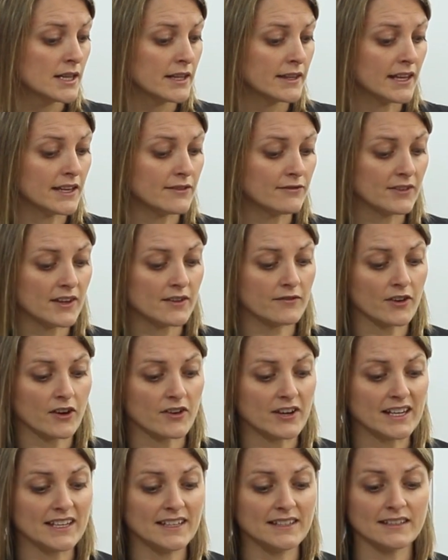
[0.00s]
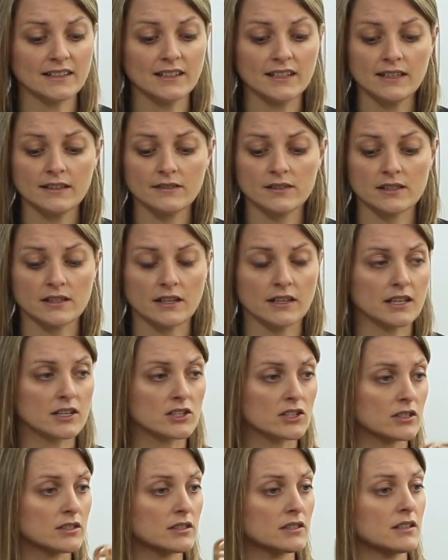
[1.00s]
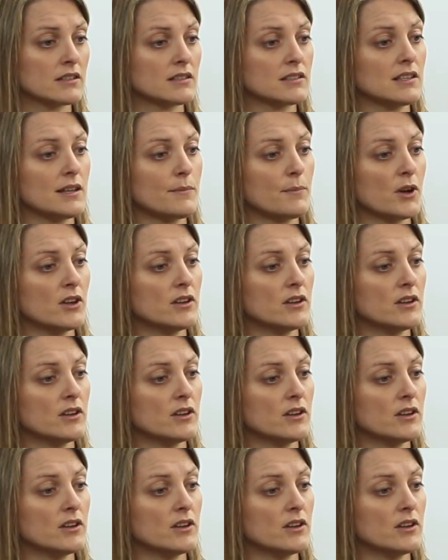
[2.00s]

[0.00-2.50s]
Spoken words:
They fit very easily, so they just slip